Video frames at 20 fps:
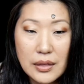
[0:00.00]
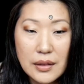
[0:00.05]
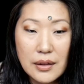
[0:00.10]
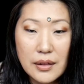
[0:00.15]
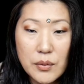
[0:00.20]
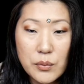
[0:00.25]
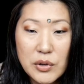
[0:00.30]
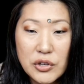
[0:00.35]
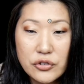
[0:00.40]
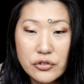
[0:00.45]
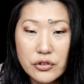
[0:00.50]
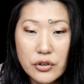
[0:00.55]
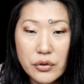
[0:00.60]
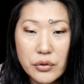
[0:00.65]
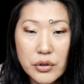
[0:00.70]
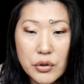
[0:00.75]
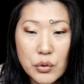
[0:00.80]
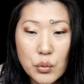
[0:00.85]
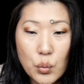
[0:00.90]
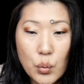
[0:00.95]
Now let me
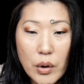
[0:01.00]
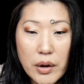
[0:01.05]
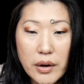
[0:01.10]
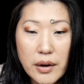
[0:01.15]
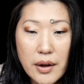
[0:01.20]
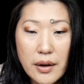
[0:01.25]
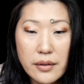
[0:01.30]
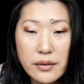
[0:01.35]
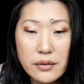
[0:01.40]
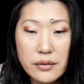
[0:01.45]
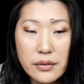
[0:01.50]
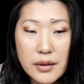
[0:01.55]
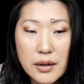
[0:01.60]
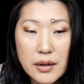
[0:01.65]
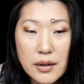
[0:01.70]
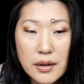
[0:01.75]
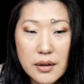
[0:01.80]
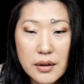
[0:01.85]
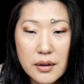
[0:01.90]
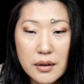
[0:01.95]
show you one other
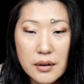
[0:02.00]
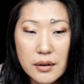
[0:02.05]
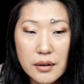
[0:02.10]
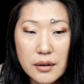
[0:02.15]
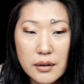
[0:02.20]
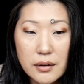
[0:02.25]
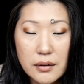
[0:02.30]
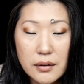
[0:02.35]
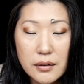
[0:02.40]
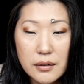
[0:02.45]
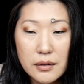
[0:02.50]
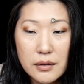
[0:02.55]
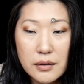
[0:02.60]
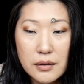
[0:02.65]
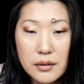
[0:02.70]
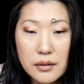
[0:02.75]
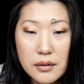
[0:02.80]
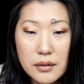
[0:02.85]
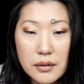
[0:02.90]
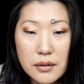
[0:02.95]
thing here.
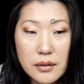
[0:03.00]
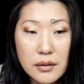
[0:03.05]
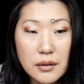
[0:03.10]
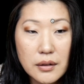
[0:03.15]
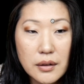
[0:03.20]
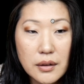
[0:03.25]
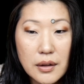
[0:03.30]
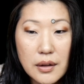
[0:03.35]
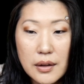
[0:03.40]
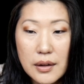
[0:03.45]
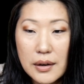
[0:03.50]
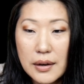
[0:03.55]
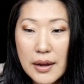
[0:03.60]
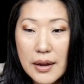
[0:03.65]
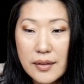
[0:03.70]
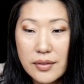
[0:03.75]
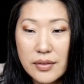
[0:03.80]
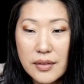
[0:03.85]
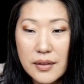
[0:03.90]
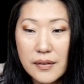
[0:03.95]

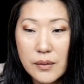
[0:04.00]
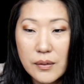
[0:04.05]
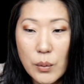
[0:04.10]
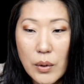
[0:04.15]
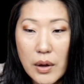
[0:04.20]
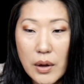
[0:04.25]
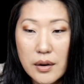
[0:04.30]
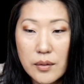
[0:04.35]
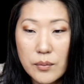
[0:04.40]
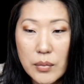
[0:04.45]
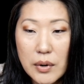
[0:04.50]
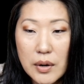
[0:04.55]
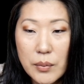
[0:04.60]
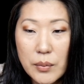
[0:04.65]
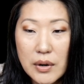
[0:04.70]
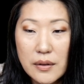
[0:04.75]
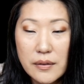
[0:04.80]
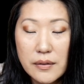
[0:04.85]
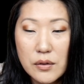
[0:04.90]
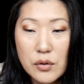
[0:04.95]
Not this one, but I'm
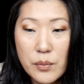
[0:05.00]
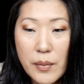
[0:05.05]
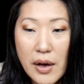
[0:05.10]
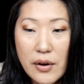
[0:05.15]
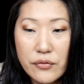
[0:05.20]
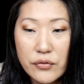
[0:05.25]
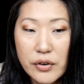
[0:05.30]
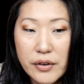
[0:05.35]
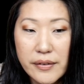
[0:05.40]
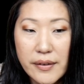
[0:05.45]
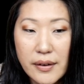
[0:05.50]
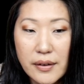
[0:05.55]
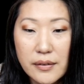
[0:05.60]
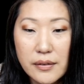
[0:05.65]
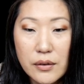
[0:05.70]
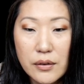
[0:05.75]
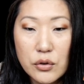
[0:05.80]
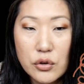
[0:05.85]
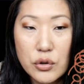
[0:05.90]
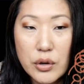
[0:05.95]
going to zoom out for a
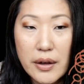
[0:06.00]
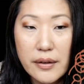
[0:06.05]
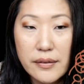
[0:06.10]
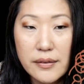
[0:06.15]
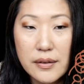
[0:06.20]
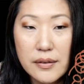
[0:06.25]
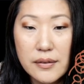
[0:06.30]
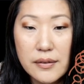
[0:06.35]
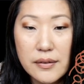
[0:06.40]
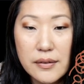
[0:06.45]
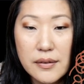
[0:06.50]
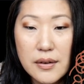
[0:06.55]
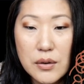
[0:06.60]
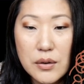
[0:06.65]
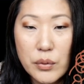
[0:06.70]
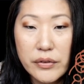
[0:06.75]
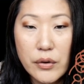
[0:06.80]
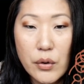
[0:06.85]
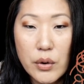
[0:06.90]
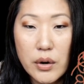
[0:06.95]
second so you guys can see
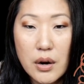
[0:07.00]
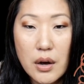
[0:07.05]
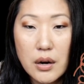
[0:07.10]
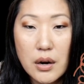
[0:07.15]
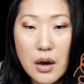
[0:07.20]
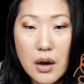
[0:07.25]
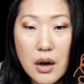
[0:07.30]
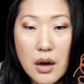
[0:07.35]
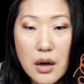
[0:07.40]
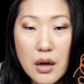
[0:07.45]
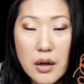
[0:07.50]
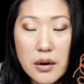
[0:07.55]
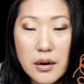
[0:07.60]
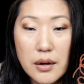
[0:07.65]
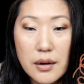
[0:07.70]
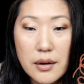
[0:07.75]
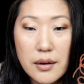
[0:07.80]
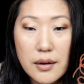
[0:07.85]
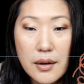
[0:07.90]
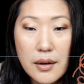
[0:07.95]
what's going on
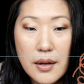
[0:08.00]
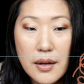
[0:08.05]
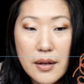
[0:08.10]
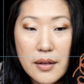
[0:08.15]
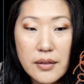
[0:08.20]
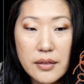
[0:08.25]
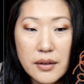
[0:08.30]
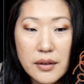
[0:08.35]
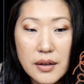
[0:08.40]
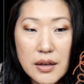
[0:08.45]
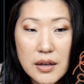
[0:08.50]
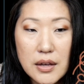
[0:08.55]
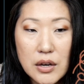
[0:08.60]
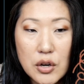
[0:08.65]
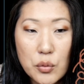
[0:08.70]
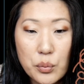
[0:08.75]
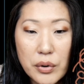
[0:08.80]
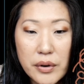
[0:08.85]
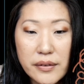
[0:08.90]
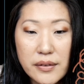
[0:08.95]
on the
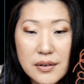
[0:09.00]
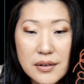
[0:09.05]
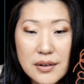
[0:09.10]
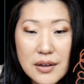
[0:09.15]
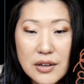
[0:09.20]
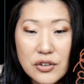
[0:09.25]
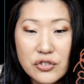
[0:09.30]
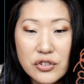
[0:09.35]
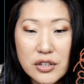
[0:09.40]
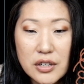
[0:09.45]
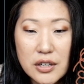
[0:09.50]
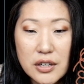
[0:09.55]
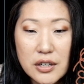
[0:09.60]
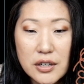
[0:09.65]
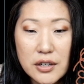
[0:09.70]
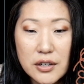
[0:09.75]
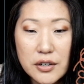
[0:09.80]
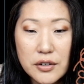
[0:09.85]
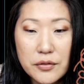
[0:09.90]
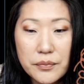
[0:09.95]
keynote presentation
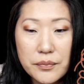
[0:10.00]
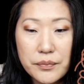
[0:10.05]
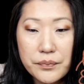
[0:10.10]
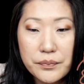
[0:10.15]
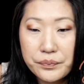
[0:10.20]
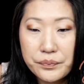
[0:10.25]
here.